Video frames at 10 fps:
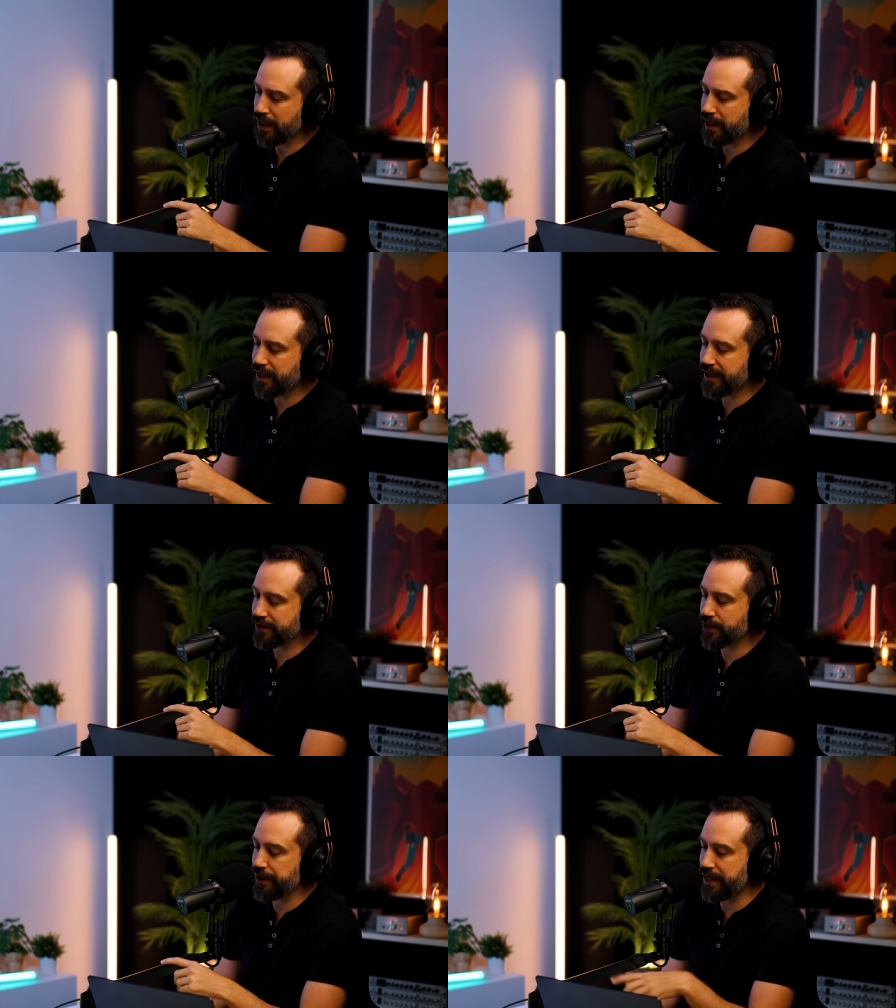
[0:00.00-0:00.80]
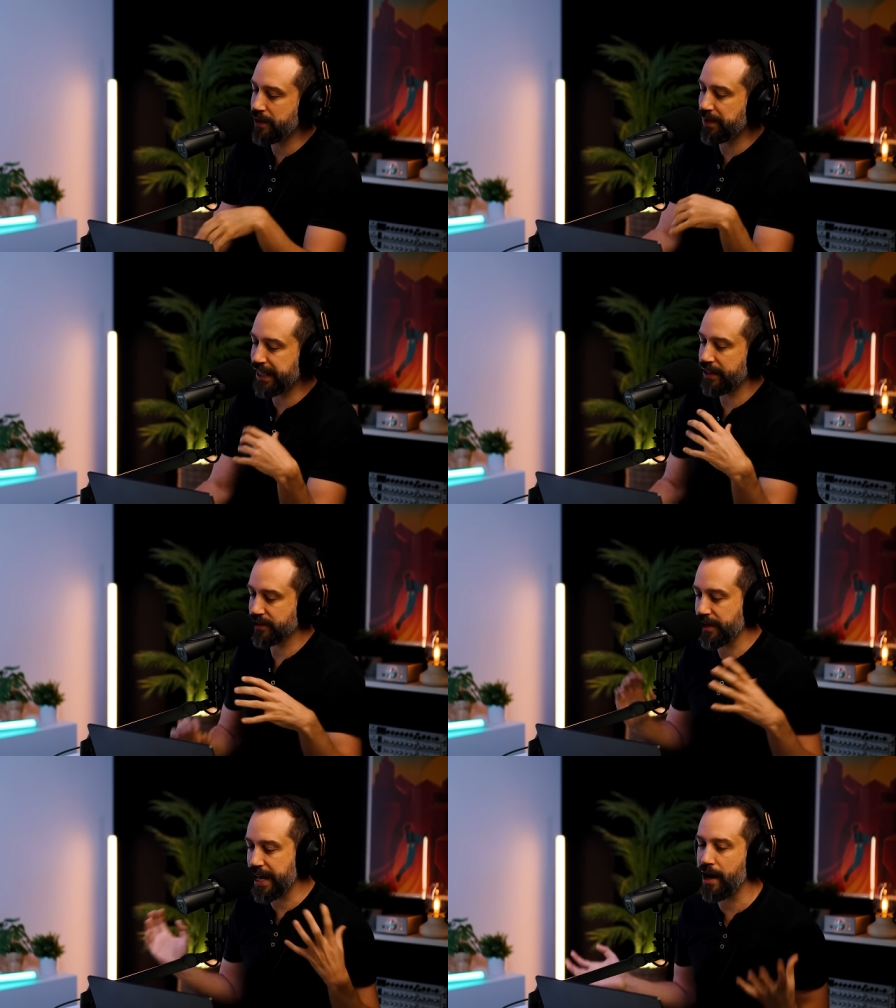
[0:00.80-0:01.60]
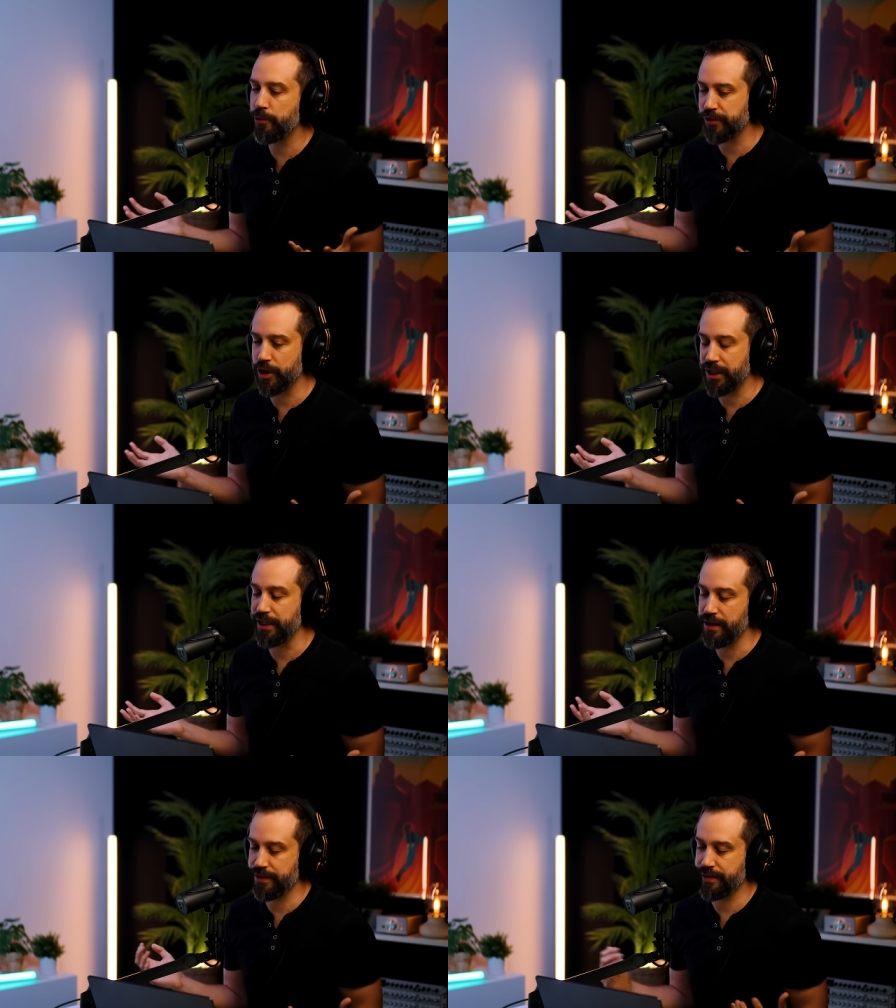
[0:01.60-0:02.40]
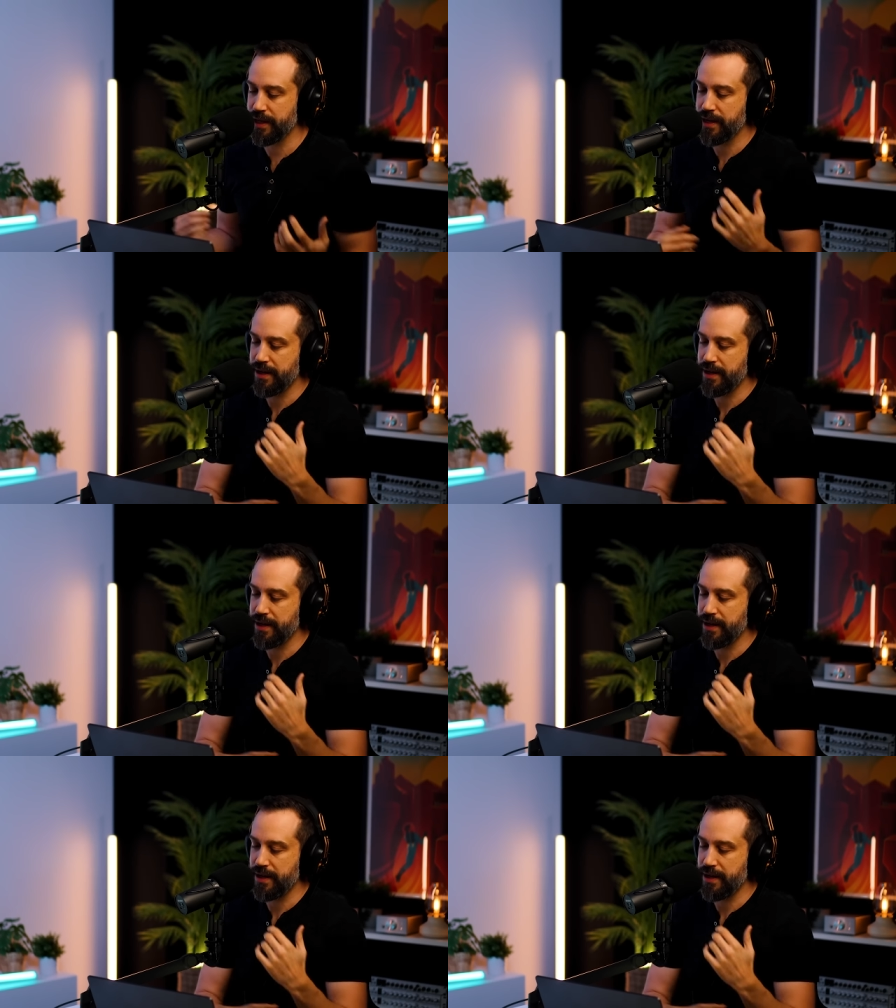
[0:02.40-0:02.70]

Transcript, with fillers: uh, so in the beginning, so now we've got Earth.